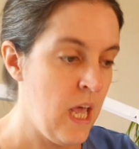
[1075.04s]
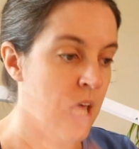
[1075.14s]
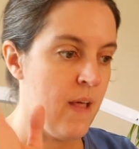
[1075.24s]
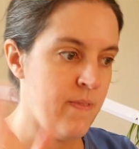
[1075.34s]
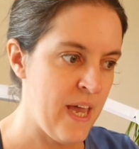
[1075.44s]

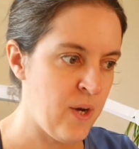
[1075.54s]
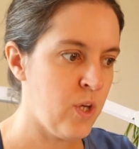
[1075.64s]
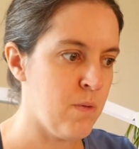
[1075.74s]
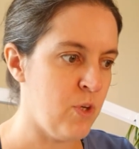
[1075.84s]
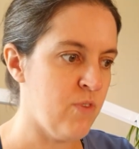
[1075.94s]
and then I
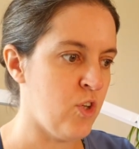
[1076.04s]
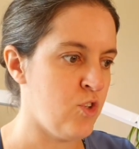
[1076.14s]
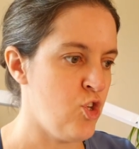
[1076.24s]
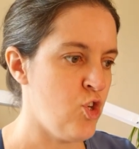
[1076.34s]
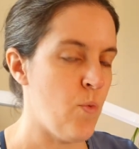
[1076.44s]
can move on
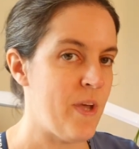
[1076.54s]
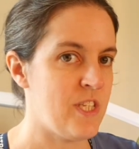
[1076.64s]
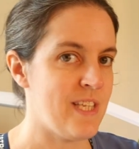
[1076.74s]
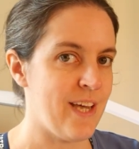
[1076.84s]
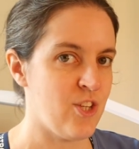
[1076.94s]
to
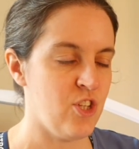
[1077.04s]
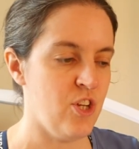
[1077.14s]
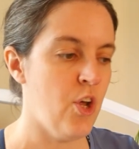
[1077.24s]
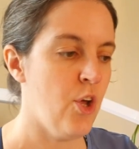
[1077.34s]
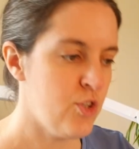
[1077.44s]

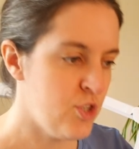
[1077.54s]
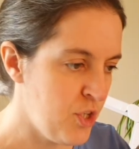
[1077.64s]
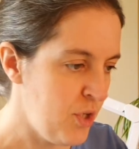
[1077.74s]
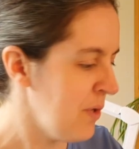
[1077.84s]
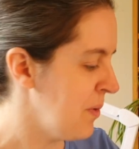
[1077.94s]
section
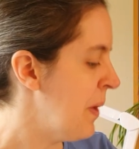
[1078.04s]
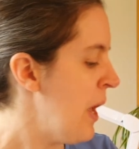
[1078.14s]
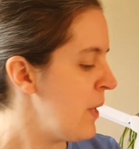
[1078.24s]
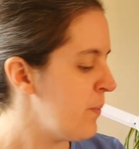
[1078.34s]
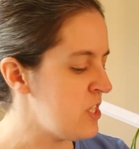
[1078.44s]
2,
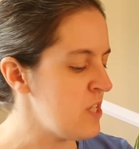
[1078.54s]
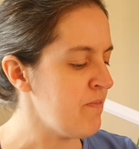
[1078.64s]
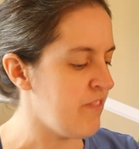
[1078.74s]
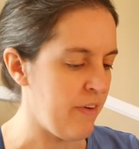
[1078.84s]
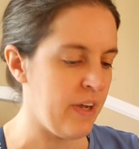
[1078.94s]
which I'm
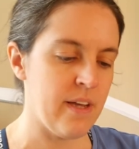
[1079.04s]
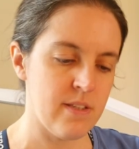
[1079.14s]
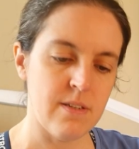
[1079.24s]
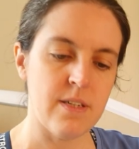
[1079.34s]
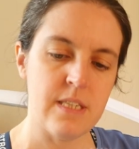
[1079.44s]
very
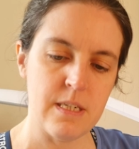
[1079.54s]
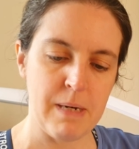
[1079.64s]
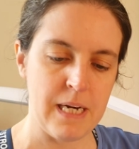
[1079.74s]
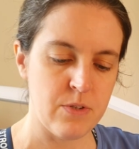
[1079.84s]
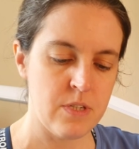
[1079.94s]
excited
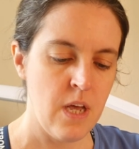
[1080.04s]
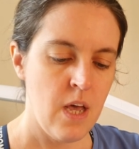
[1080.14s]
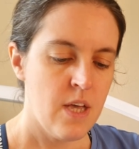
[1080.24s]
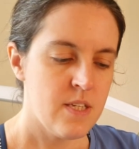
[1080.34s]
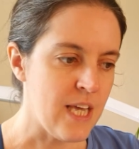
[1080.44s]
about.
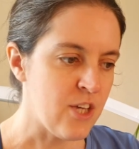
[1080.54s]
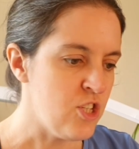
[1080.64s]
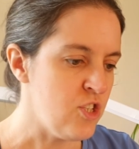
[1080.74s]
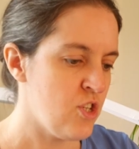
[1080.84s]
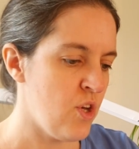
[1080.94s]

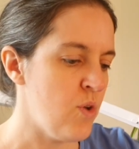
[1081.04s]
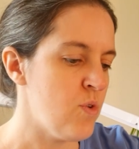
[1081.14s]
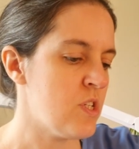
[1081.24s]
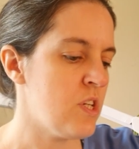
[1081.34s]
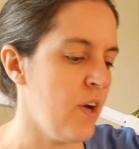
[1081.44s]
Section
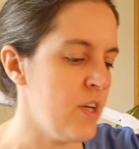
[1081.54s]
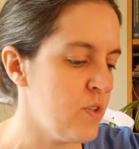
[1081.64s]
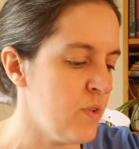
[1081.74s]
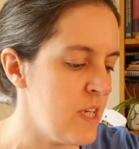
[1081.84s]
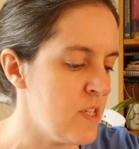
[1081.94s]
2's
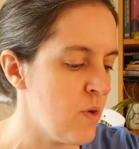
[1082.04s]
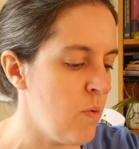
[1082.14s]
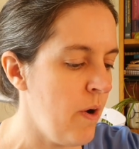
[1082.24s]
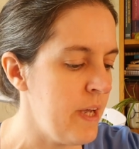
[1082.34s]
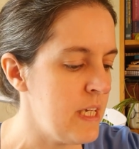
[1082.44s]
title is
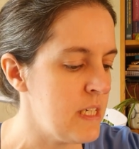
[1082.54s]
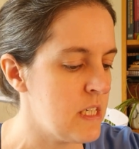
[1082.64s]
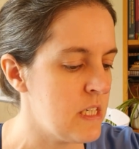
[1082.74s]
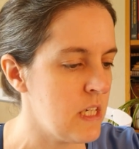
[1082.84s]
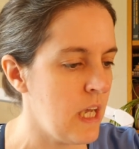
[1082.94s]
quite